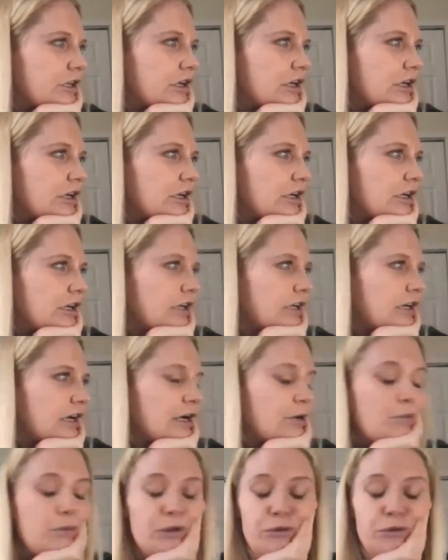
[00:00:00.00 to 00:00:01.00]

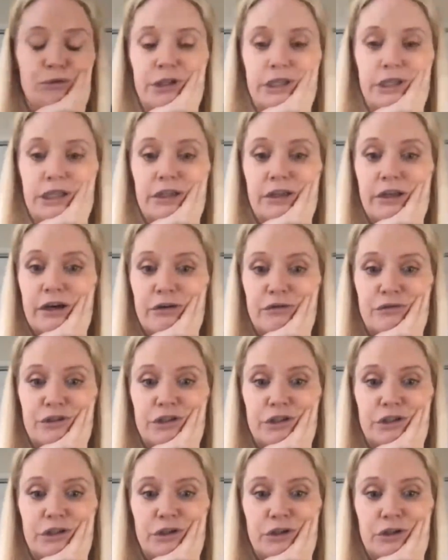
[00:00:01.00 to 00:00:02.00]
I would really love
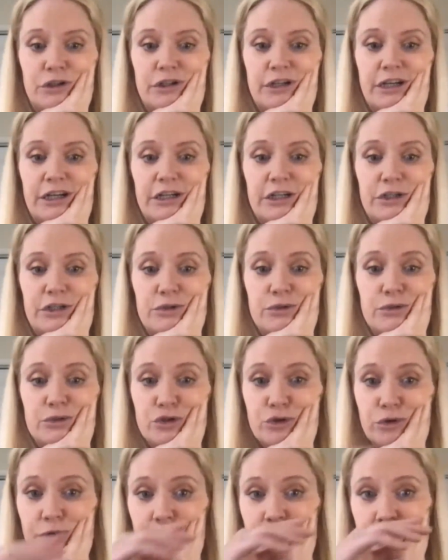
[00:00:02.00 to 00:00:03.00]
to learn how to use
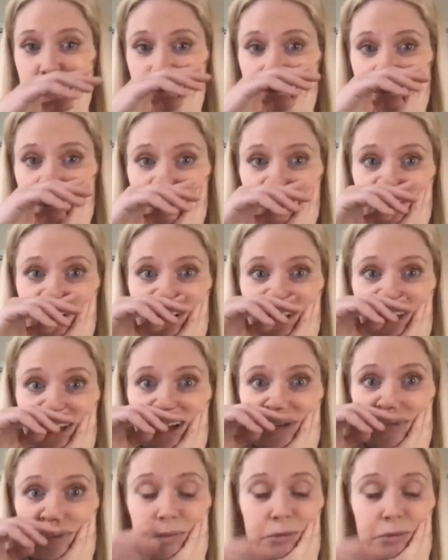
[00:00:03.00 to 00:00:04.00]
drones. A
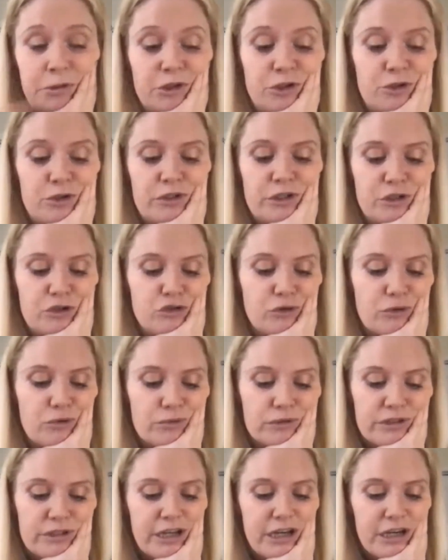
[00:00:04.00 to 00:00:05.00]
lot of people are using
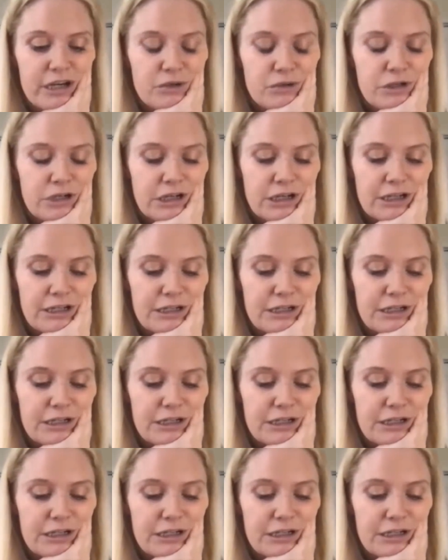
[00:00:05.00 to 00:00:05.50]
drones now.